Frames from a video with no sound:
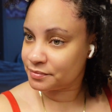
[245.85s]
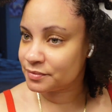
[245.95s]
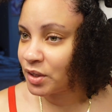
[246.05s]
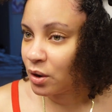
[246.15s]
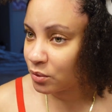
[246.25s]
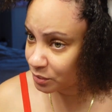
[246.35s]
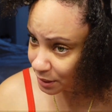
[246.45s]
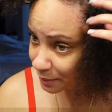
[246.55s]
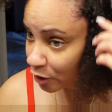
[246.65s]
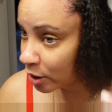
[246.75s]
No,
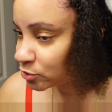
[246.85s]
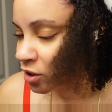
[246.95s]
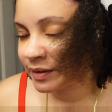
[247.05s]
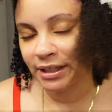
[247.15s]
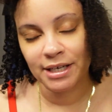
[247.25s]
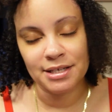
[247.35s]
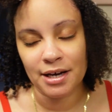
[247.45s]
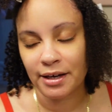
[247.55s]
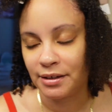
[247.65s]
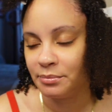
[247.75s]
and my arms are already getting
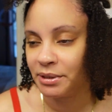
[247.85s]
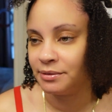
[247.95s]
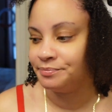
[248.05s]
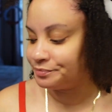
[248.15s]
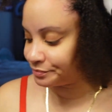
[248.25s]
tired, but,